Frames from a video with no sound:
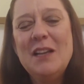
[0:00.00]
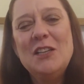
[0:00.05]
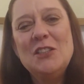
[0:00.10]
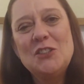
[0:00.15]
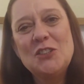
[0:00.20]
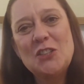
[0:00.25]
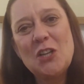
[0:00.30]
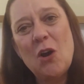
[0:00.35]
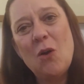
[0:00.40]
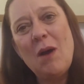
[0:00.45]

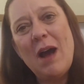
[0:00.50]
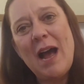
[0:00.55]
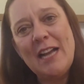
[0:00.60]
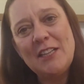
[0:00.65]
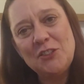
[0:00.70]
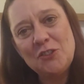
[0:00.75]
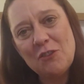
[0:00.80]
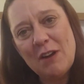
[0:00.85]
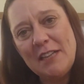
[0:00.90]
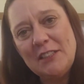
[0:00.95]
So I
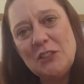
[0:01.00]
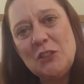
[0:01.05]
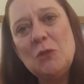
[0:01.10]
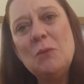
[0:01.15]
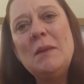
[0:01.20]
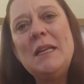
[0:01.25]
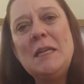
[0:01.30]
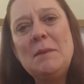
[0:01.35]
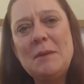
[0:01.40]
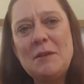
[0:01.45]
try to do a
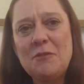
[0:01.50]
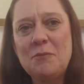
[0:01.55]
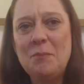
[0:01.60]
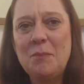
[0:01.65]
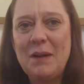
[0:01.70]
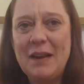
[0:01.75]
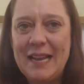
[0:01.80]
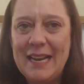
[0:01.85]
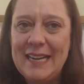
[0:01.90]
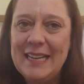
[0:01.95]
little bit of
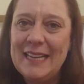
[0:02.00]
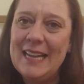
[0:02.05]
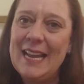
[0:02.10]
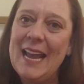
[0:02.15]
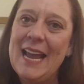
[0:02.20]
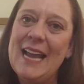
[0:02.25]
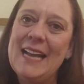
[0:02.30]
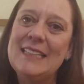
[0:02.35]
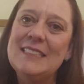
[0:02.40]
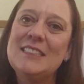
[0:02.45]
planning
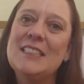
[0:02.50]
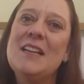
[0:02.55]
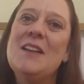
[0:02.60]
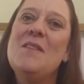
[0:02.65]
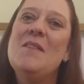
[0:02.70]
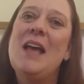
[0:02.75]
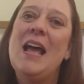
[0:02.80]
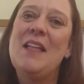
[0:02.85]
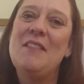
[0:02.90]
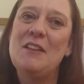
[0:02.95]
ahead,
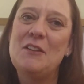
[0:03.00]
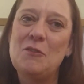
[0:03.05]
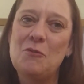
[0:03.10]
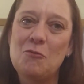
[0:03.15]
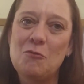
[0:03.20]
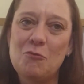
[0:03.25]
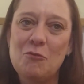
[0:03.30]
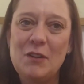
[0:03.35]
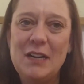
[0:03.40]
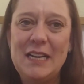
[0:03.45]
and that
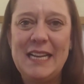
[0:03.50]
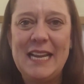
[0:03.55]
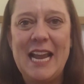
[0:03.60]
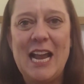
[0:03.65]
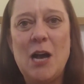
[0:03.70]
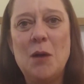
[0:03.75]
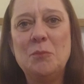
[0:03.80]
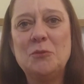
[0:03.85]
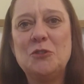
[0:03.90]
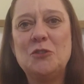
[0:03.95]
really
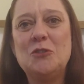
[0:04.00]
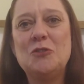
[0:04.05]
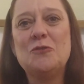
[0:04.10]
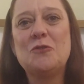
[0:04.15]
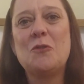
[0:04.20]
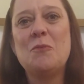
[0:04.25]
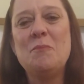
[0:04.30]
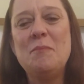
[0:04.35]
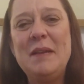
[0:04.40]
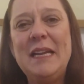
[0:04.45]
helps
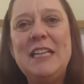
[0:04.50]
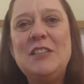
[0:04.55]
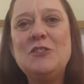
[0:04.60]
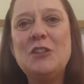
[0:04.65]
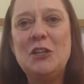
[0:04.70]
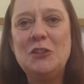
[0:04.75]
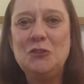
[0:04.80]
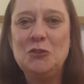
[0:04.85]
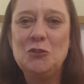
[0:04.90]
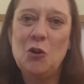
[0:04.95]
for me
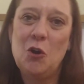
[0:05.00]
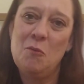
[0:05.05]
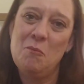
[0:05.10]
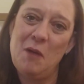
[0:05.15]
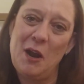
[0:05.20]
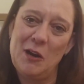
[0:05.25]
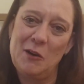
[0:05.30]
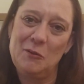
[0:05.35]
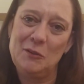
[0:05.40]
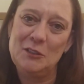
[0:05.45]
to enjoy
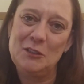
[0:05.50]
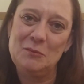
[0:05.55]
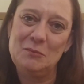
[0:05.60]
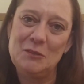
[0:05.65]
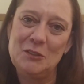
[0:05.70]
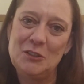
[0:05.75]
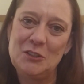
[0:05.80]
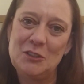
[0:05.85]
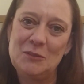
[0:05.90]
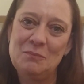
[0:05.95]
my
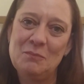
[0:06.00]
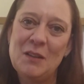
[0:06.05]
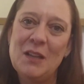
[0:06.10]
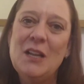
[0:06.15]
Christmas.